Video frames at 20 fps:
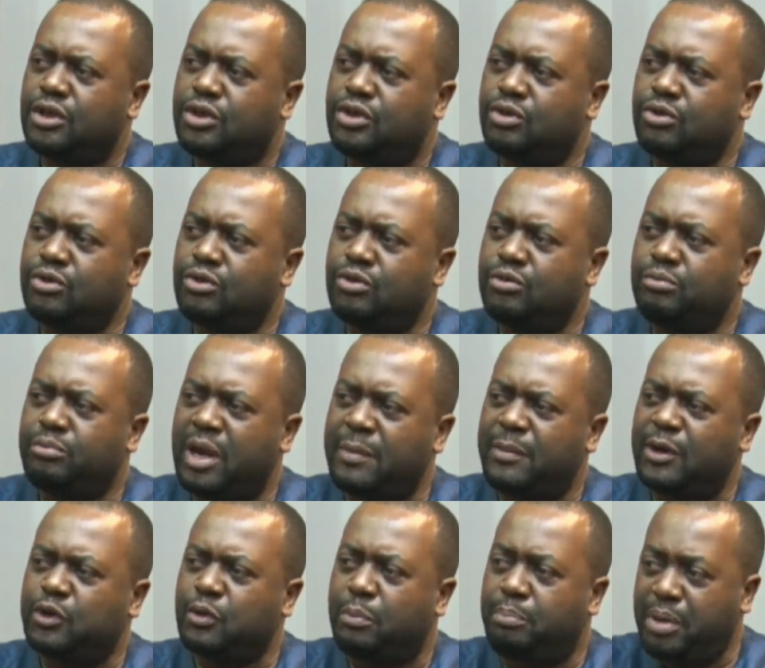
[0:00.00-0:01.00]
to be
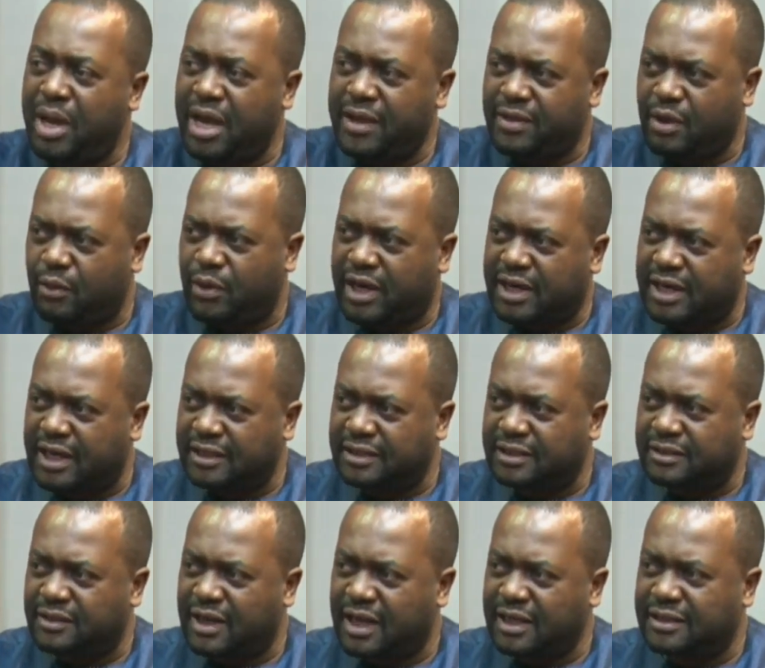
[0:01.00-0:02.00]
able to pay the
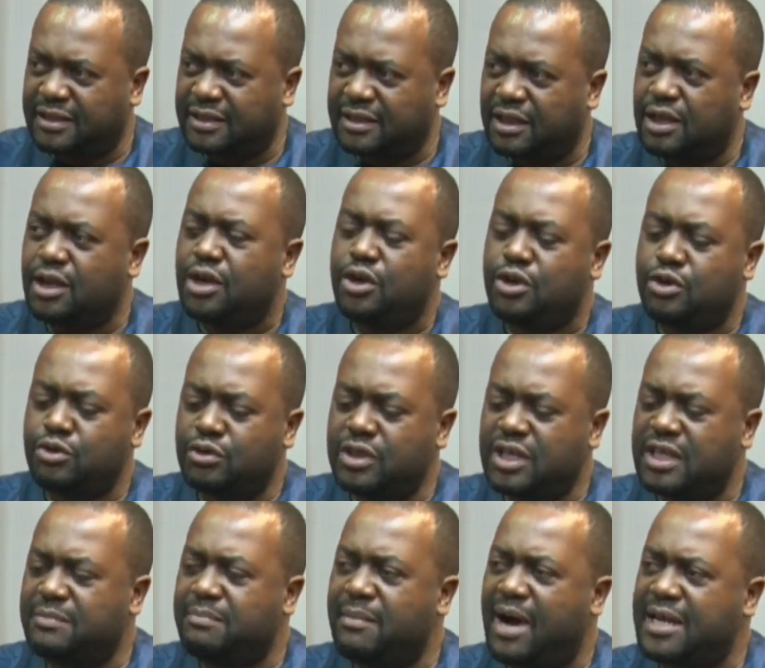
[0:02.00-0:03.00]
workers, right? You
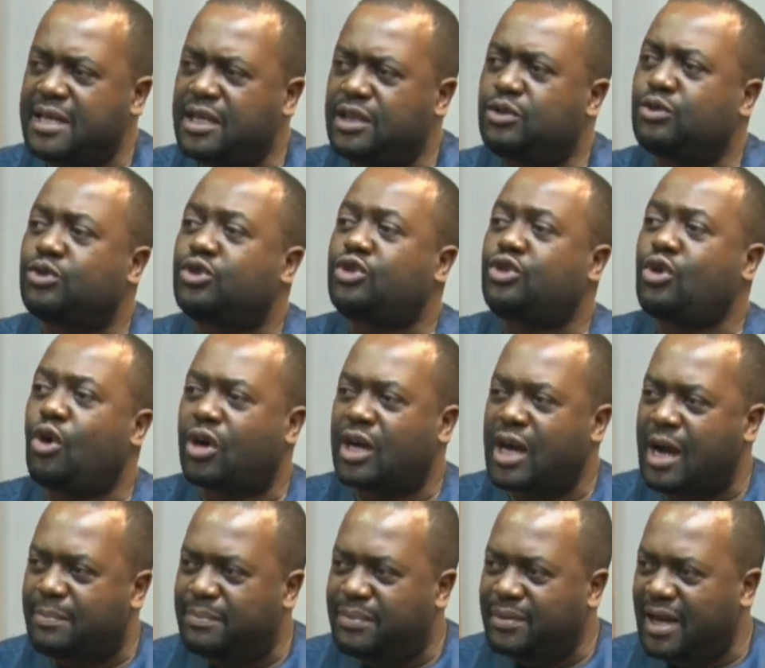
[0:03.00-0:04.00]
need money to stock
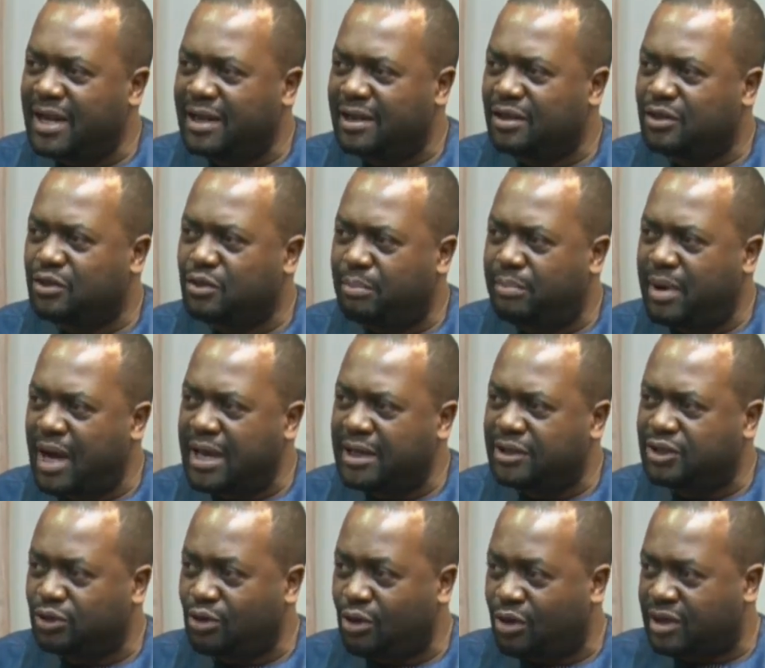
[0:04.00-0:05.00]
up, to buy
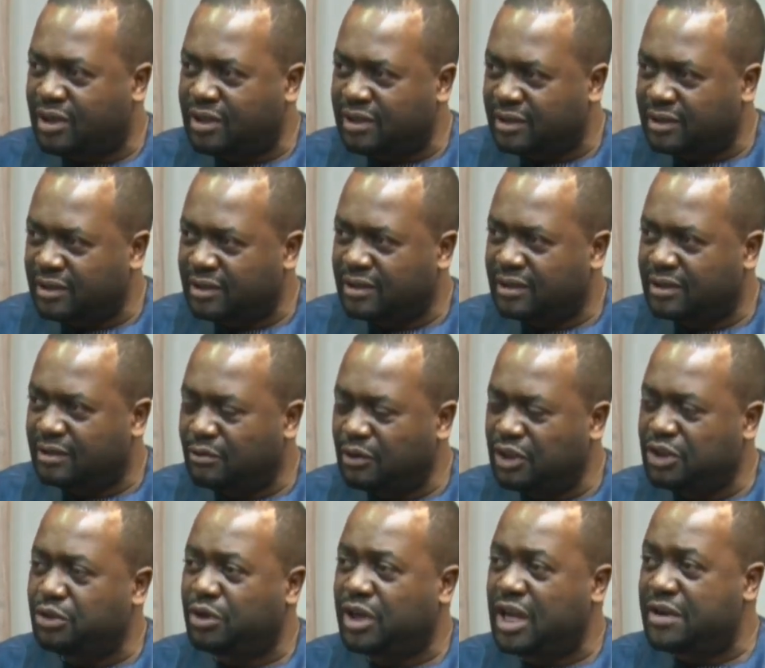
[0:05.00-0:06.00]
stock,
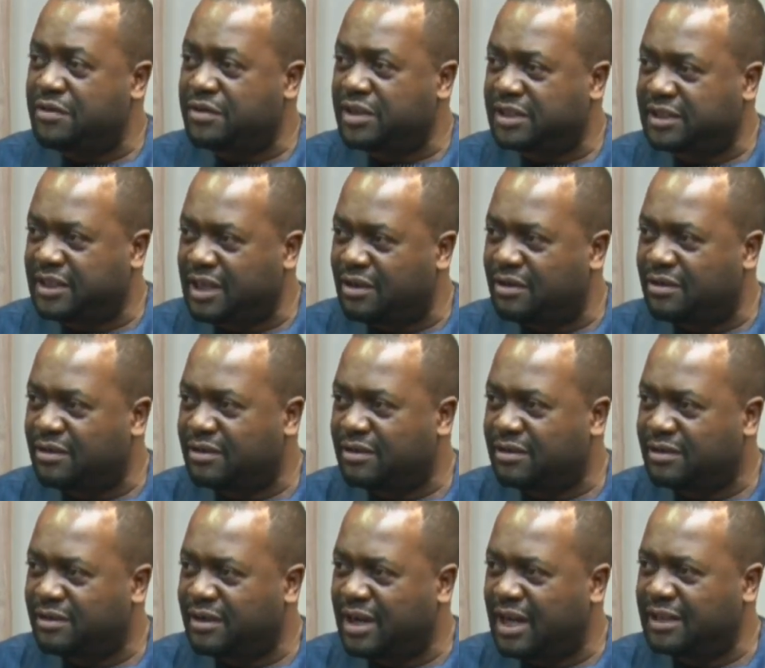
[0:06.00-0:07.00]
which you can resell,
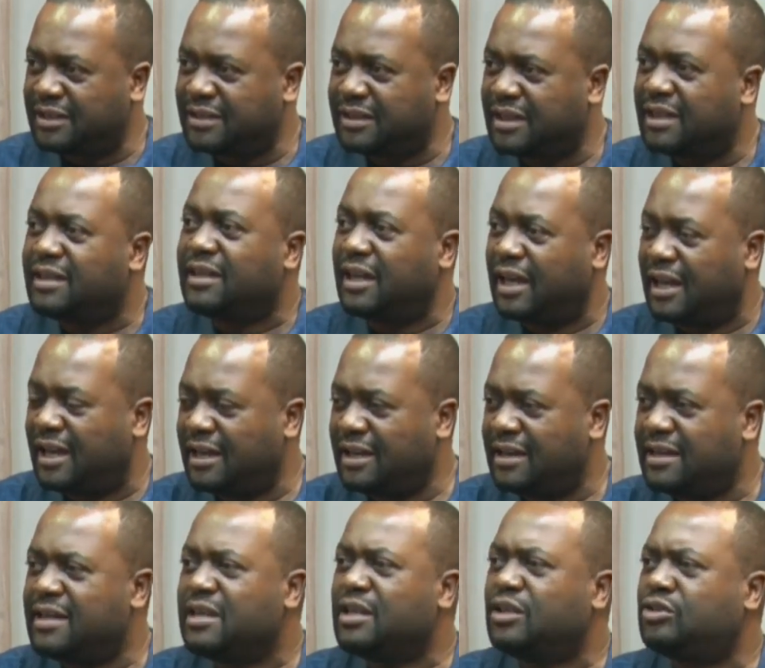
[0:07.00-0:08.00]
right?
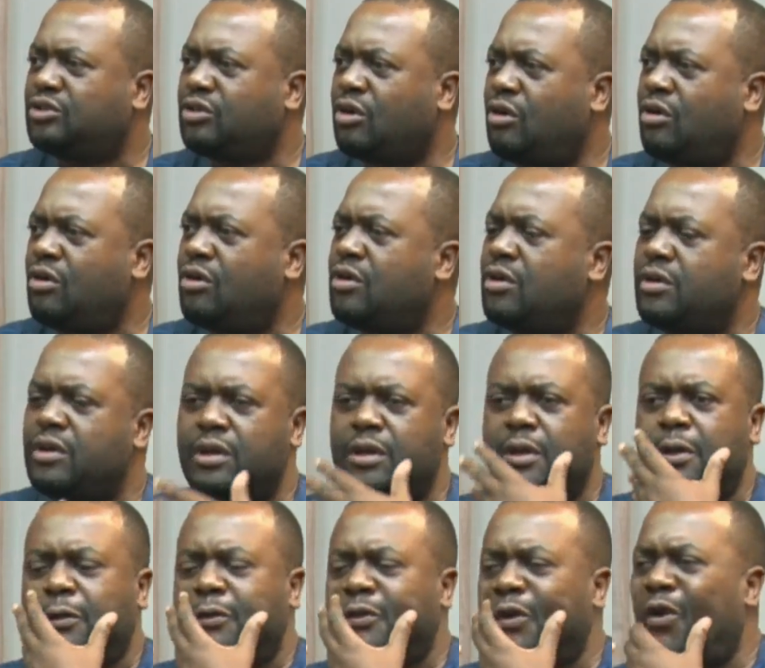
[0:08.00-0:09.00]
So
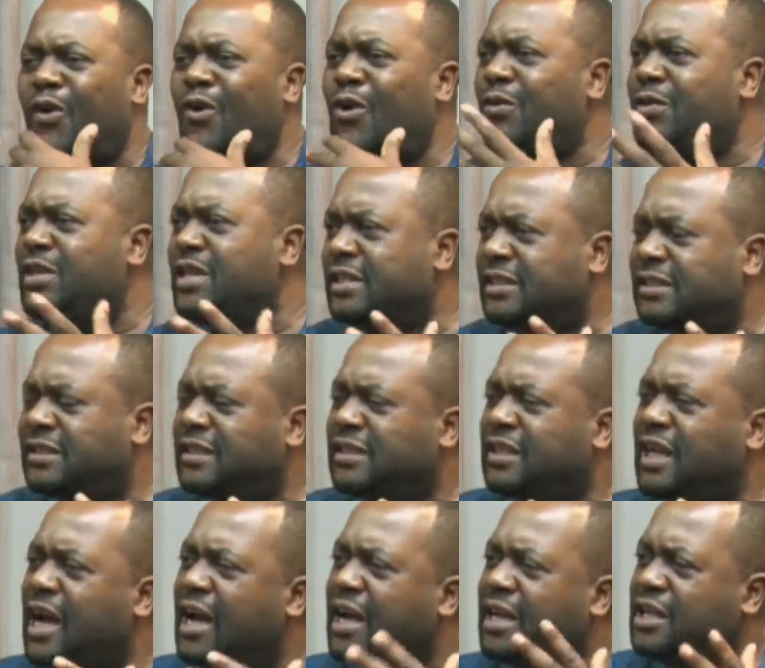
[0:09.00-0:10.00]
all these
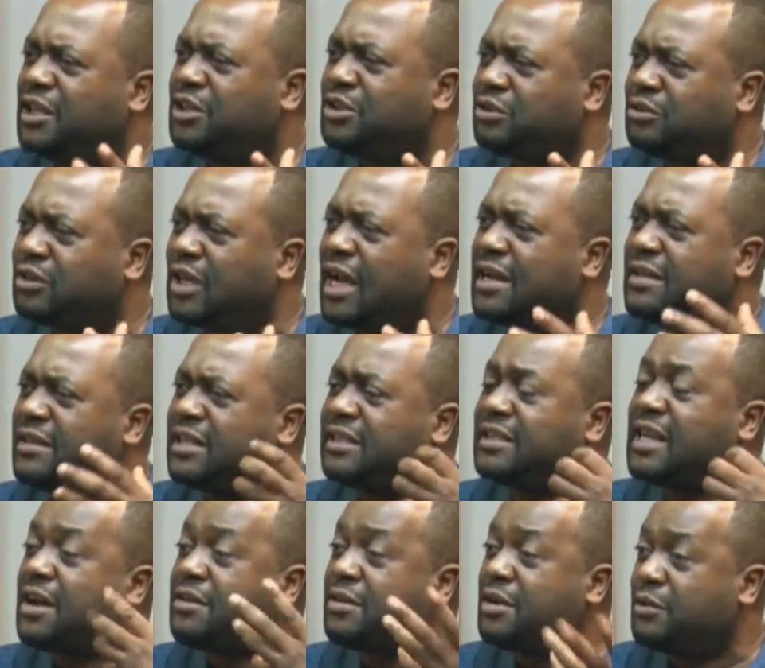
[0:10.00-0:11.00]
are issues, and these
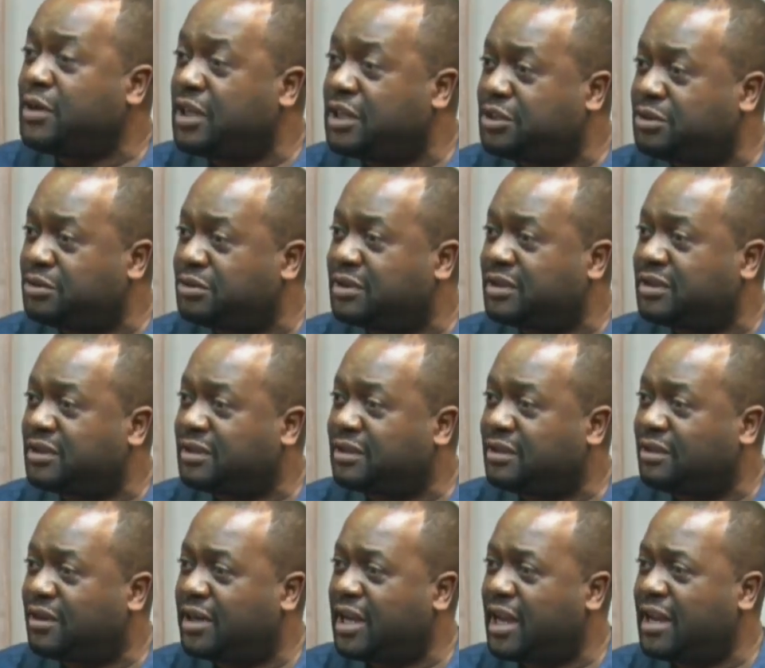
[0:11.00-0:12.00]
are real issues,
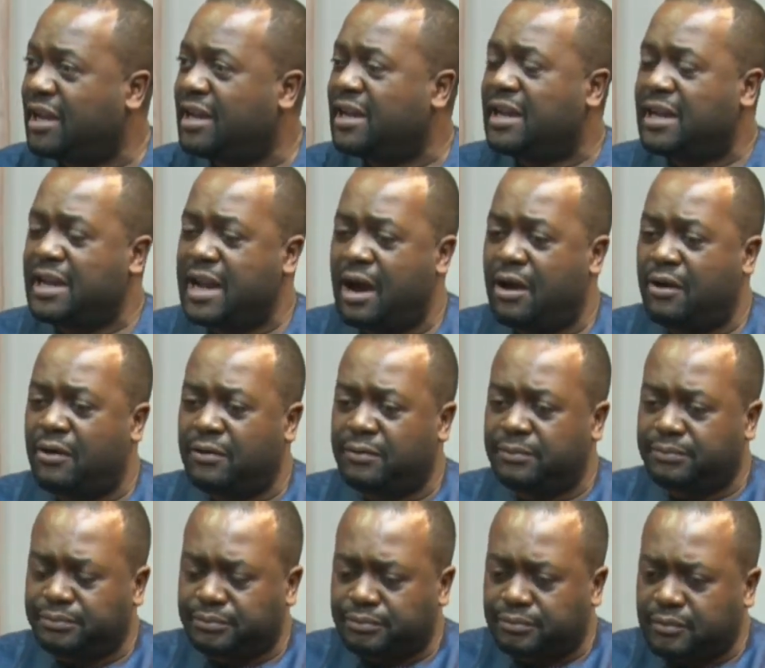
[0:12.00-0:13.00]
okay? Now,
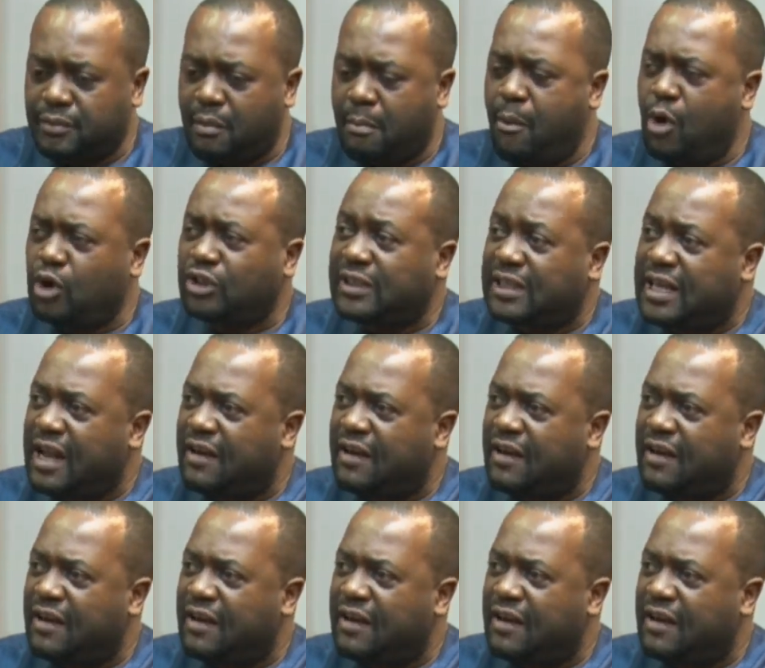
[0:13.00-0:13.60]
most